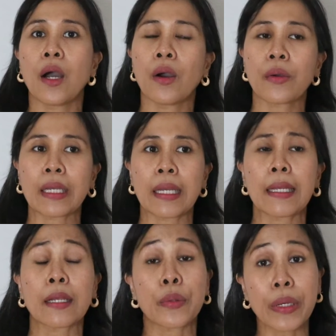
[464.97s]

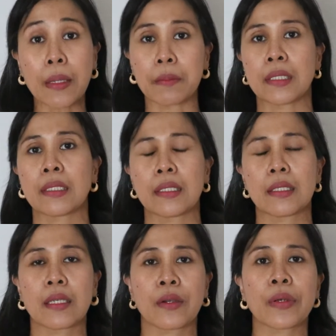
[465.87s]
Okay,
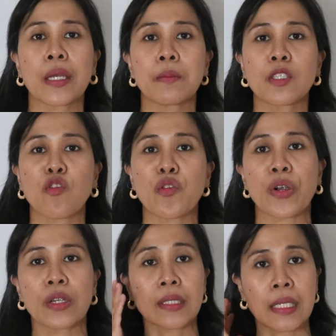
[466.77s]
creams
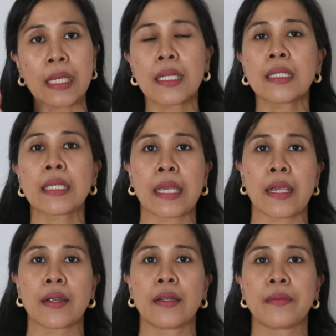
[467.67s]
for skin
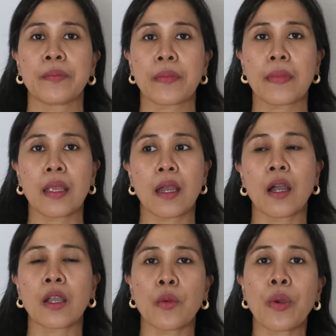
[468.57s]
care.
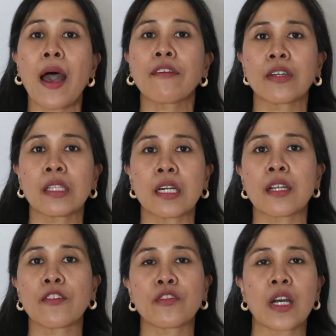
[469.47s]
Okay, we have a
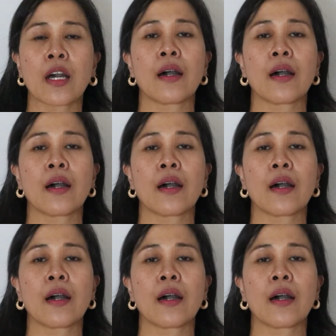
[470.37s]
lot of